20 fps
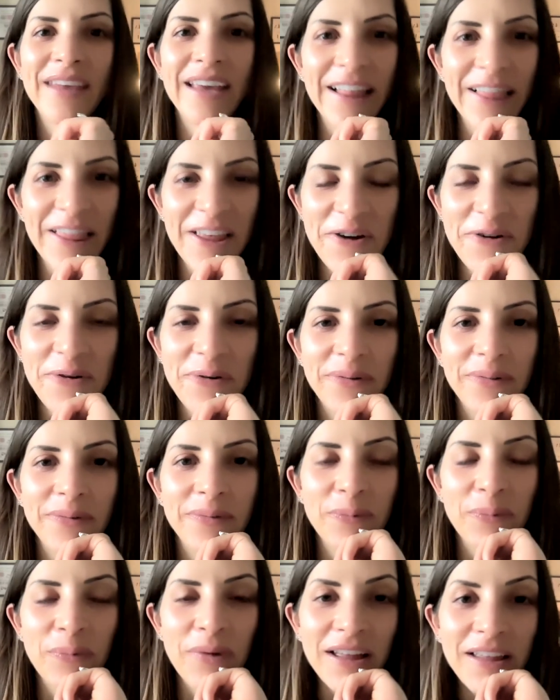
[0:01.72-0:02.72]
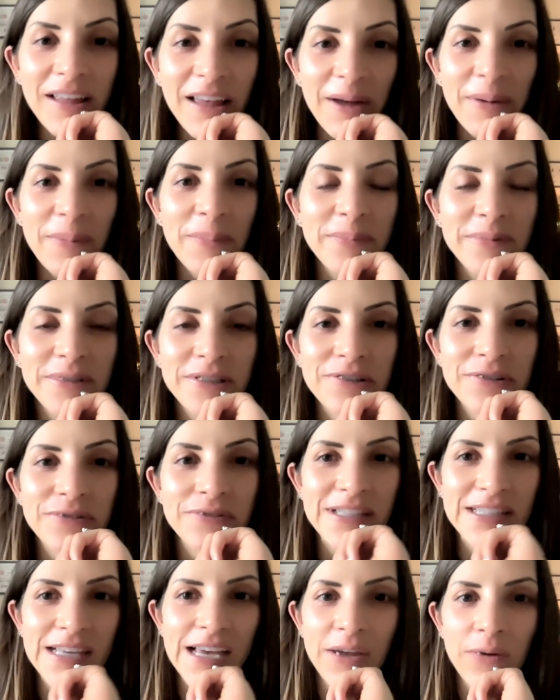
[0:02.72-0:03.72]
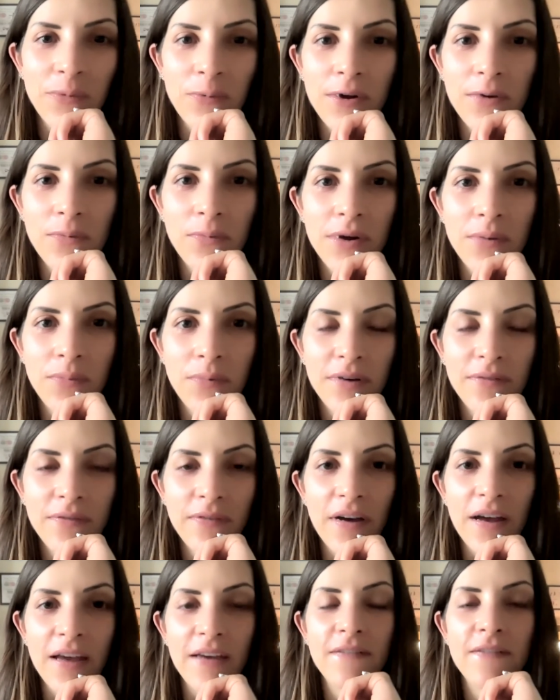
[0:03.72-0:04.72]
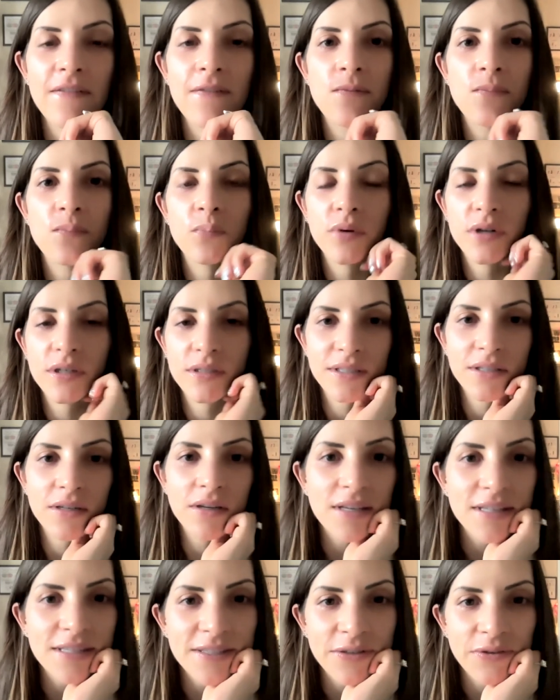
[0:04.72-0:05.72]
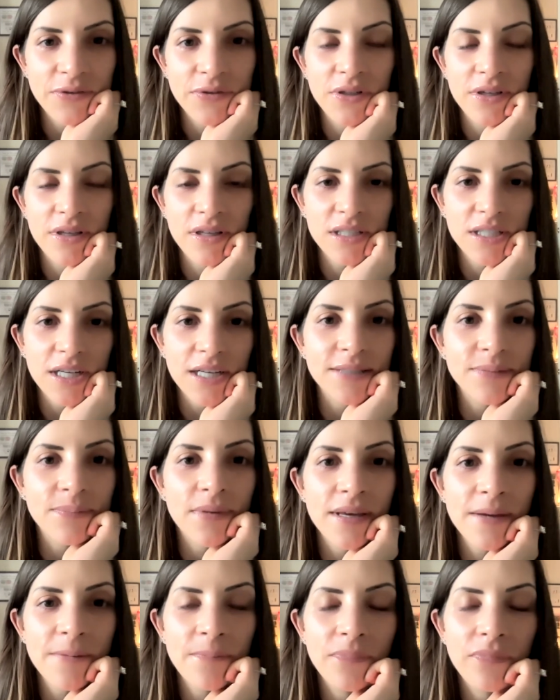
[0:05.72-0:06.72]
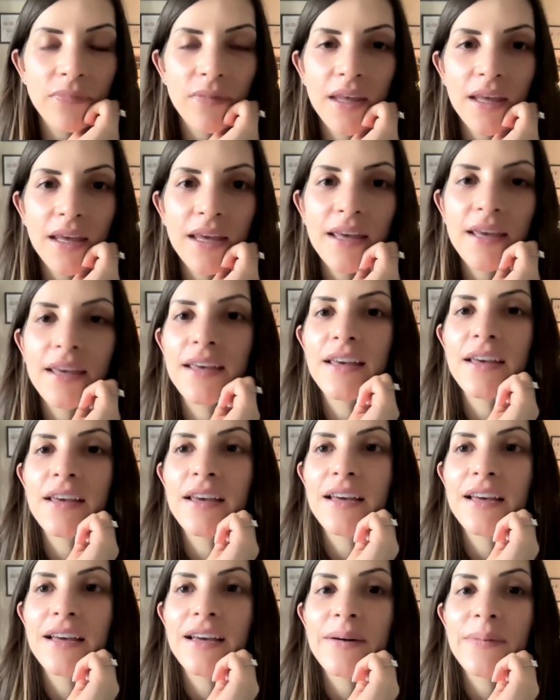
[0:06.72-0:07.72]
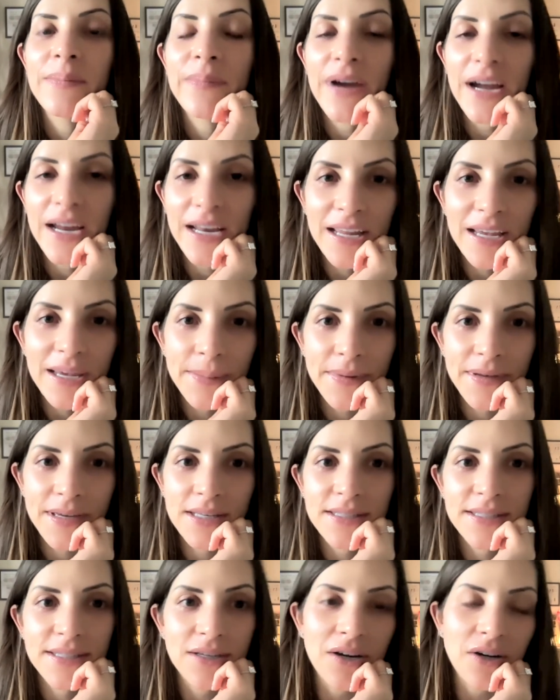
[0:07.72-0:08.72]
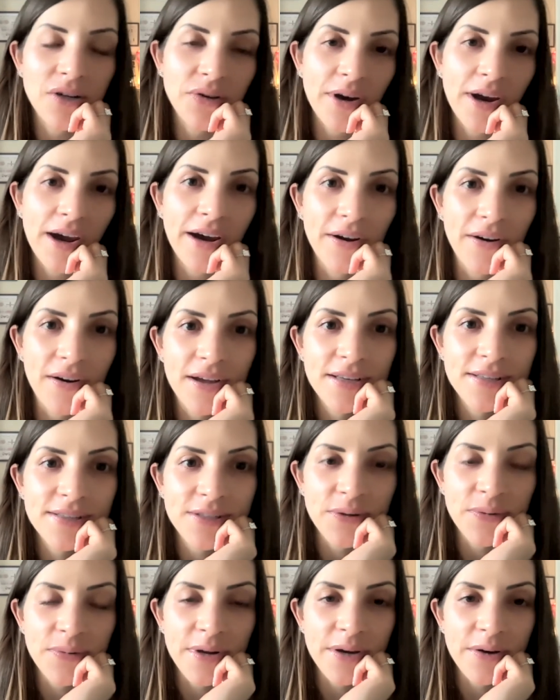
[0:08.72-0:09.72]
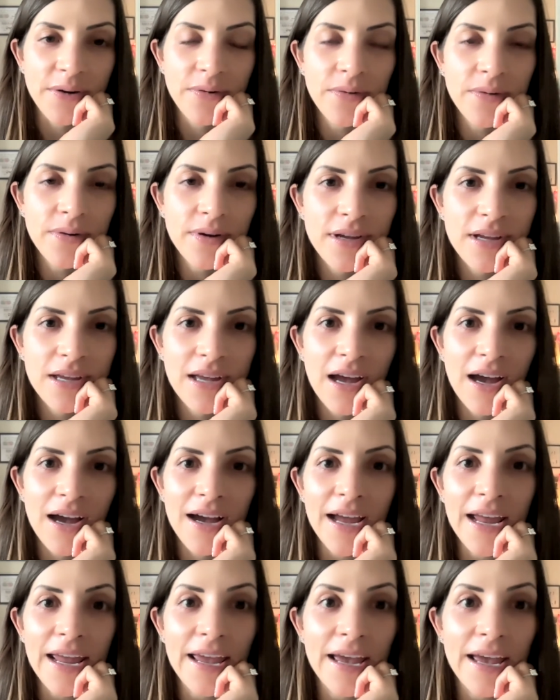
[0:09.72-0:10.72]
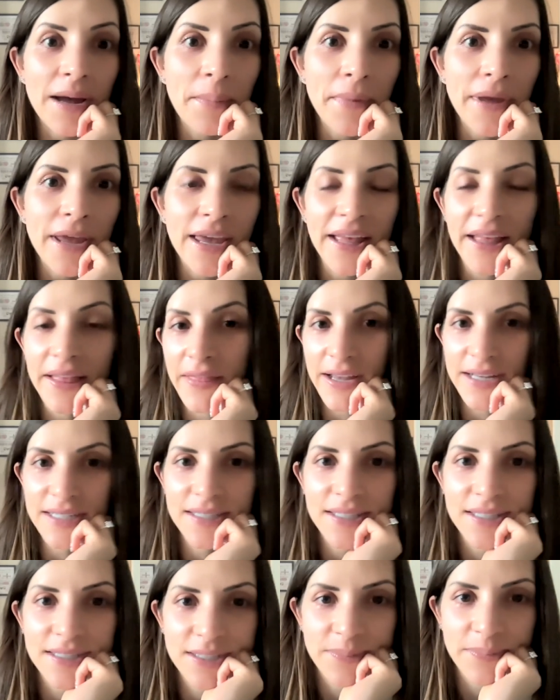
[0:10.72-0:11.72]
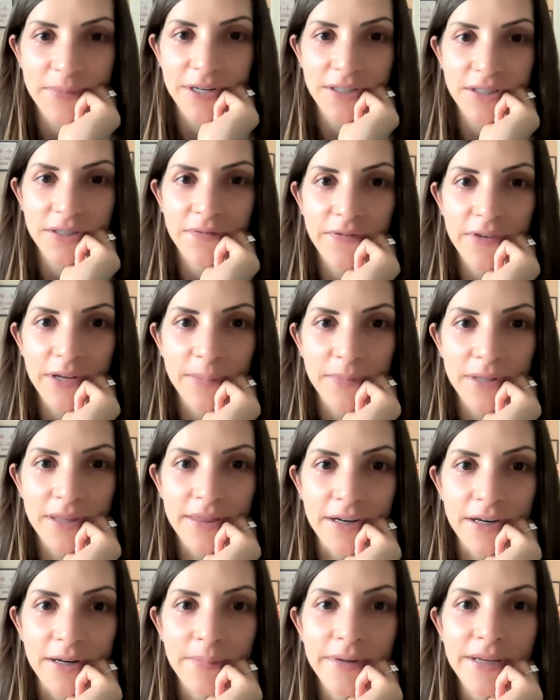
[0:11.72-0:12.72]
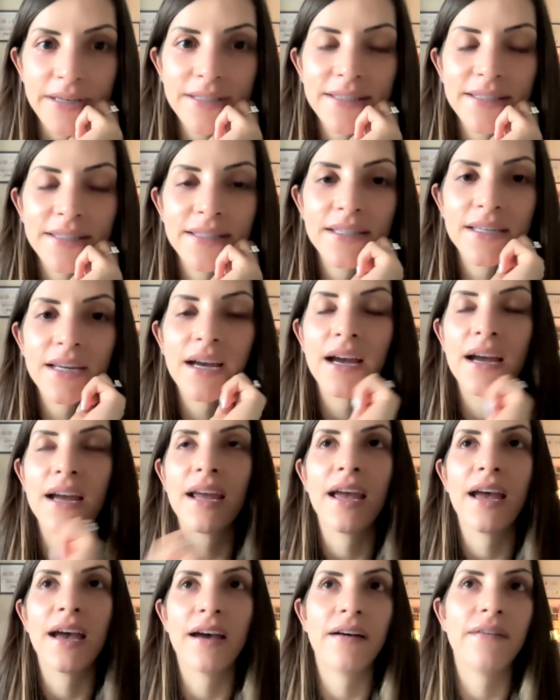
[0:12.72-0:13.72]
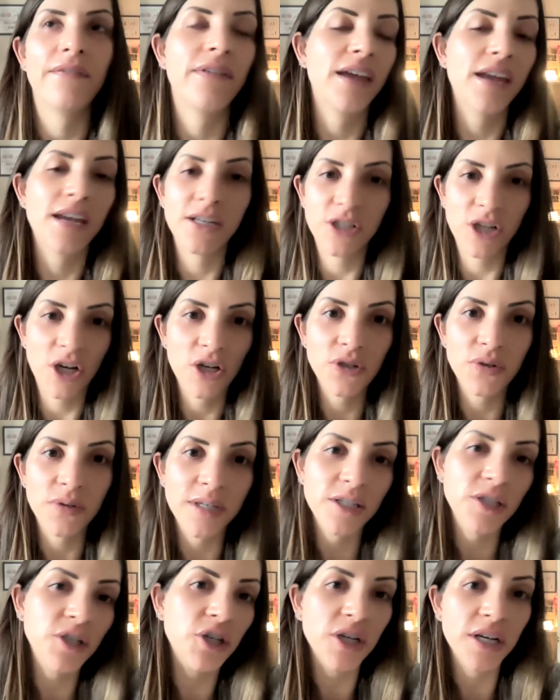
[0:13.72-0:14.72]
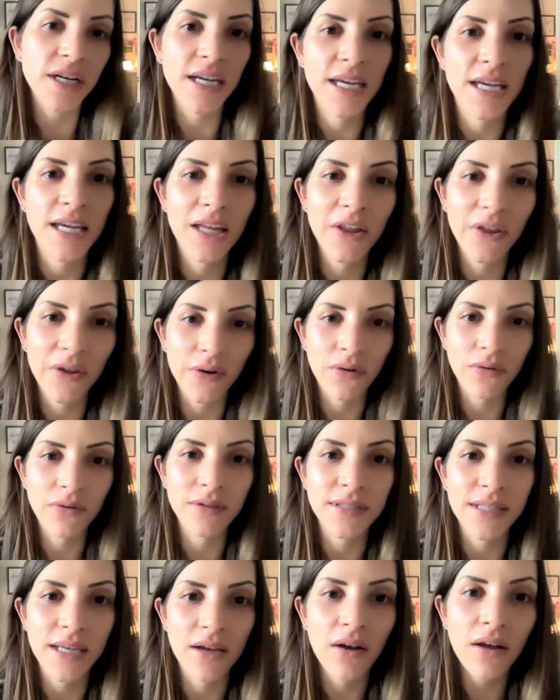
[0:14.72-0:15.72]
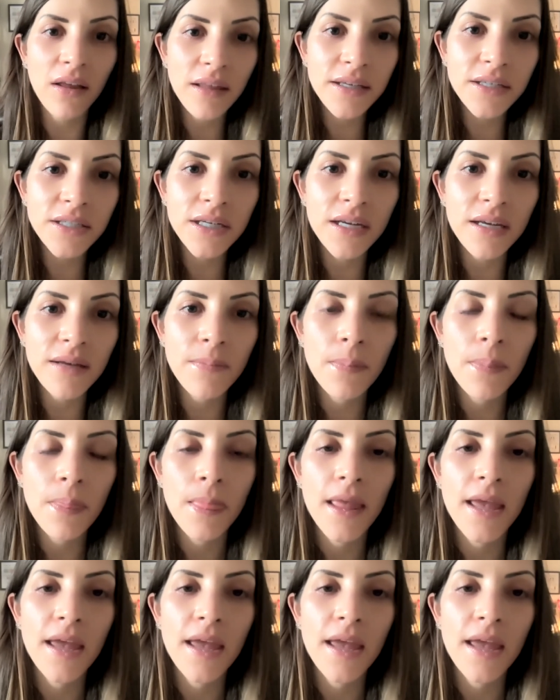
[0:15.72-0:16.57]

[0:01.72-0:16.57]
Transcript: Hello, welcome to Psych 1115 Personal and Social Adjustment. My name is Dr. Erika Soto. I am a licensed marriage and family therapist. I have a doctorate degree in clinical psychology